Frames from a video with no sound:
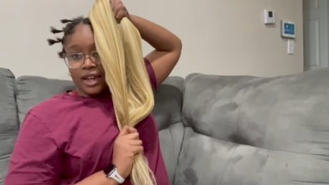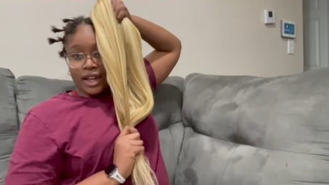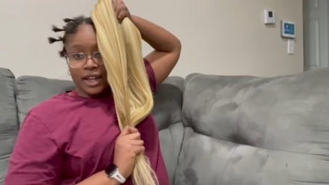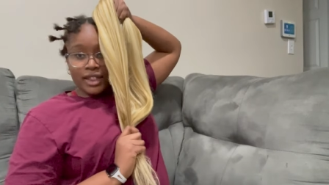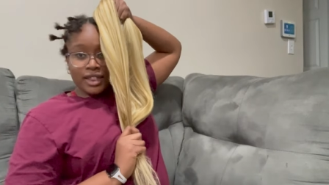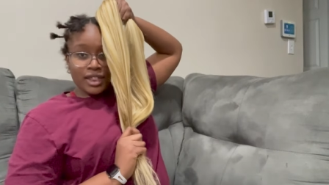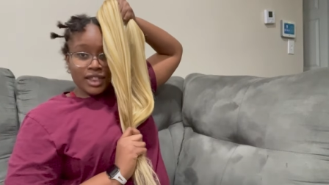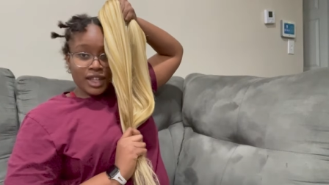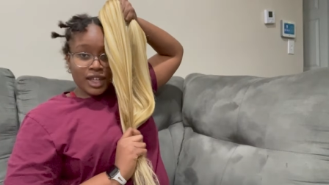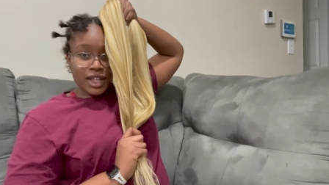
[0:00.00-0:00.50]

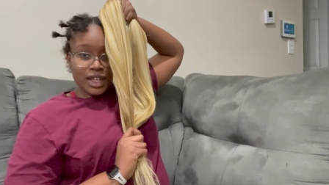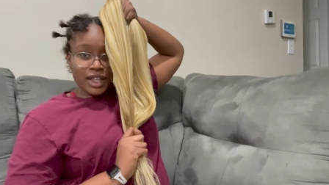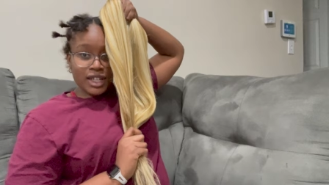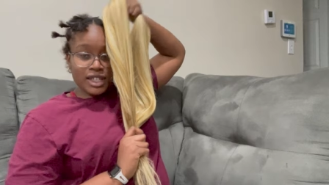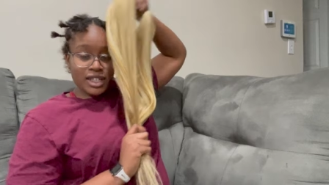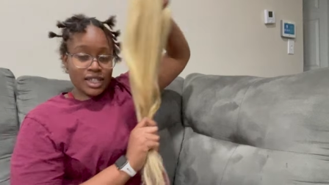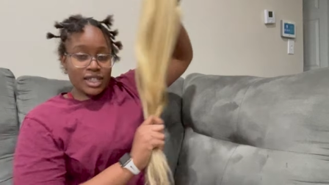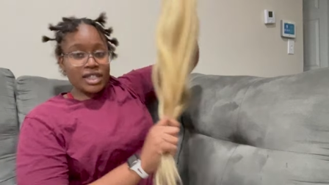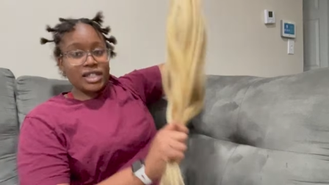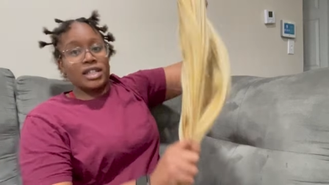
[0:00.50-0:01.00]

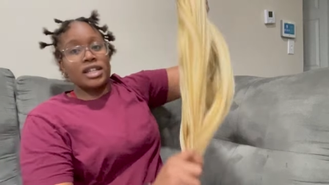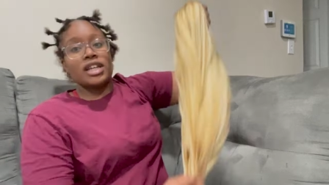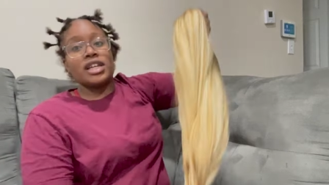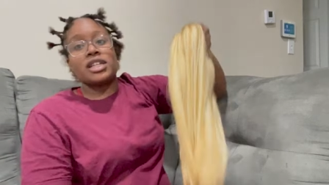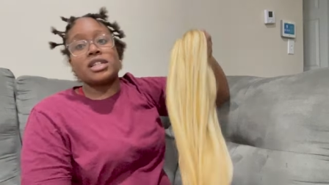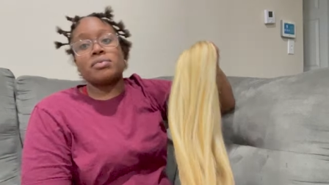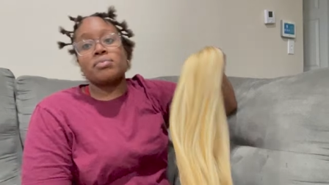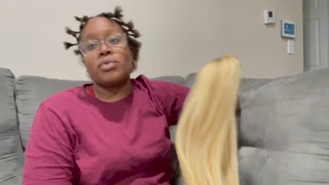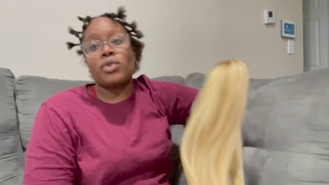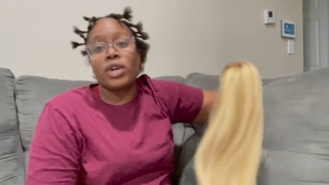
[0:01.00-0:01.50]
this
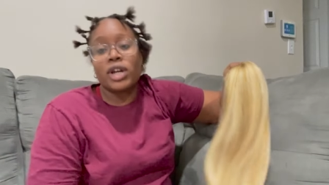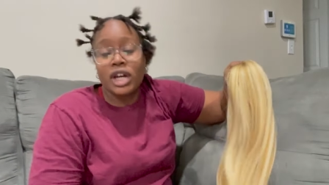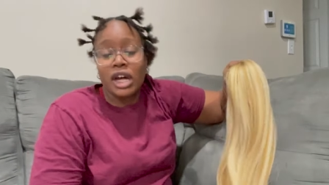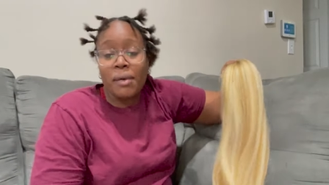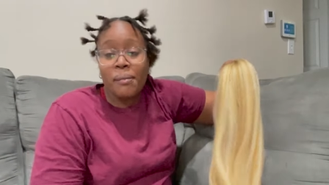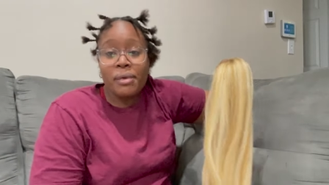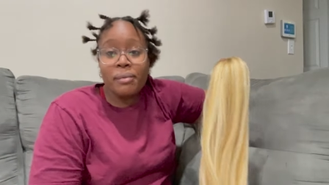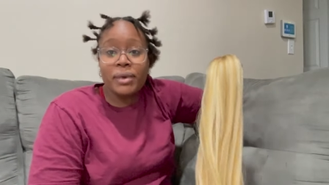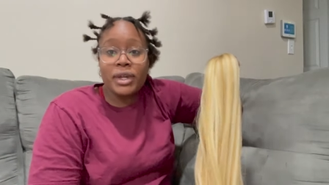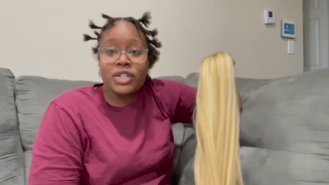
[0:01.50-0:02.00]
is more
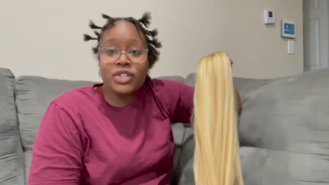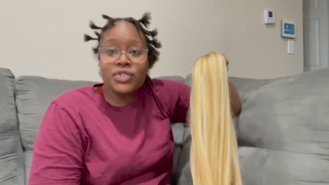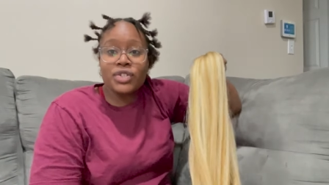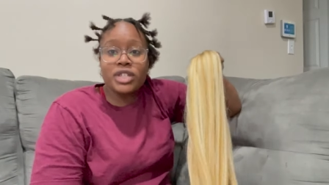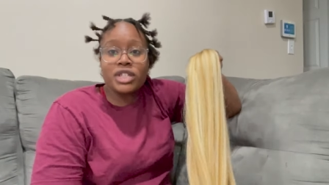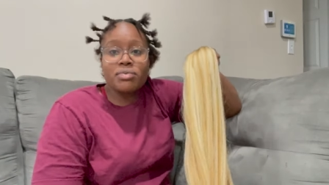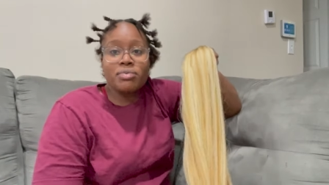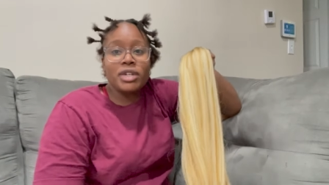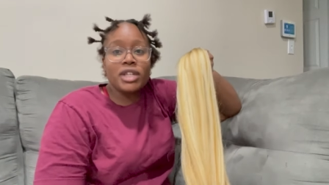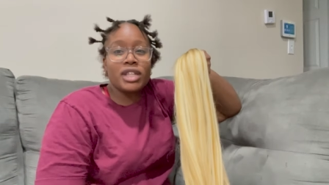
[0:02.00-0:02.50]
complementary
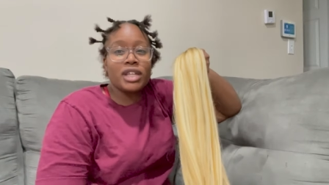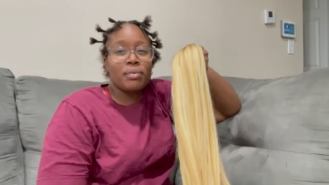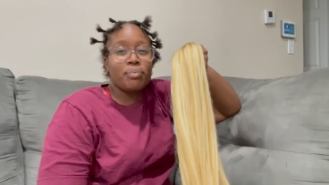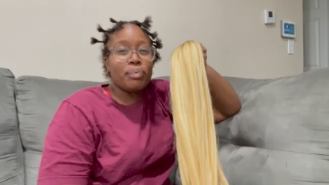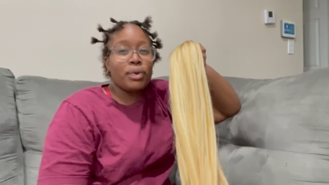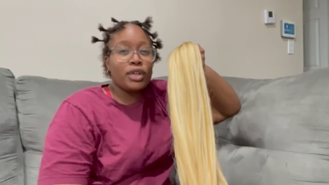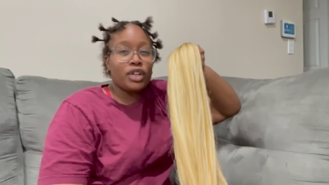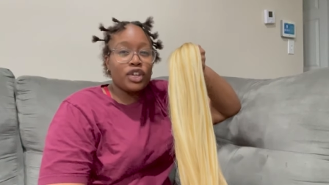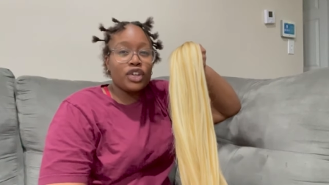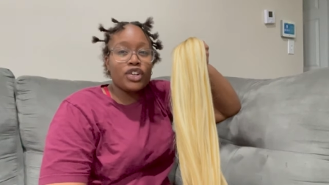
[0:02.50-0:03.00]
to me than
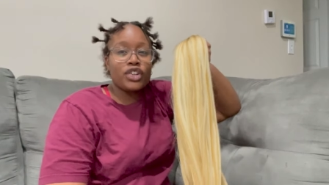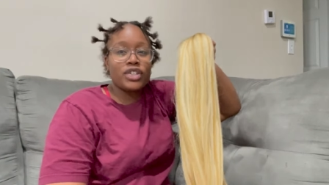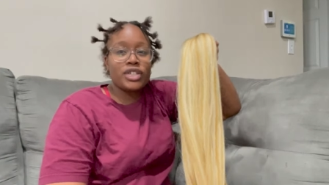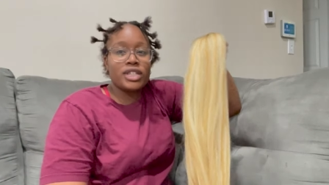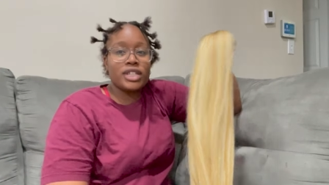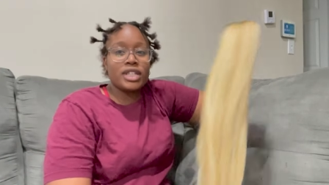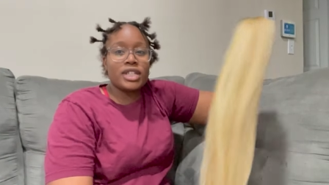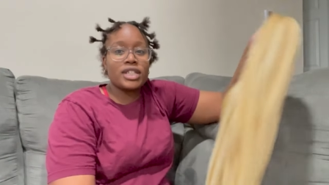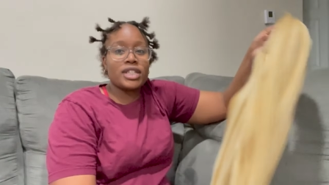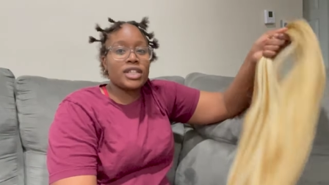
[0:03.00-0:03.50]
pure
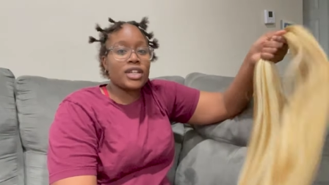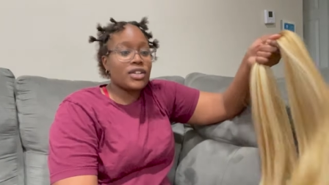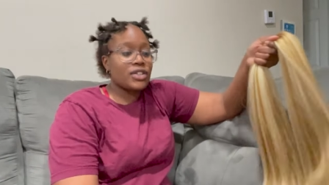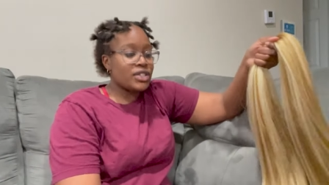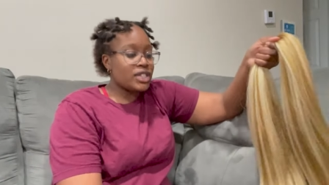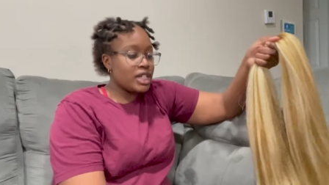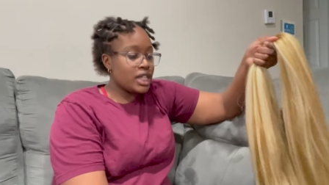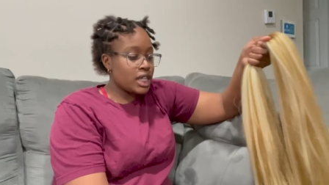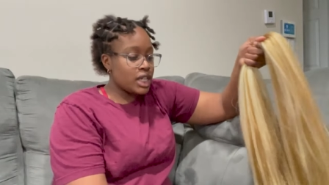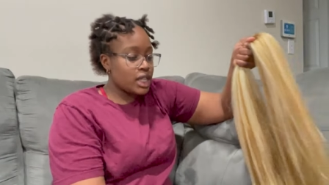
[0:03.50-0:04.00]

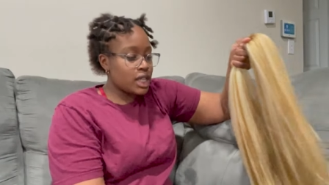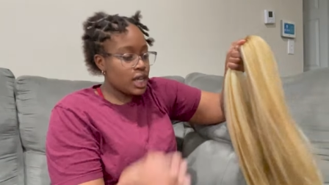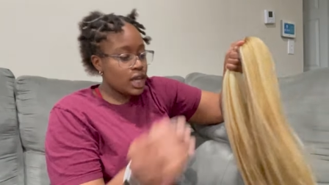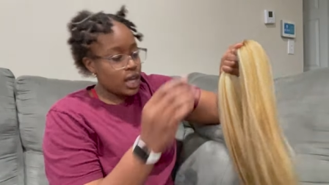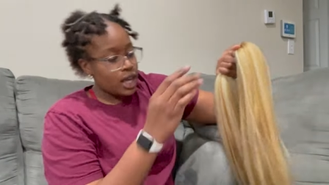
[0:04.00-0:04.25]
613.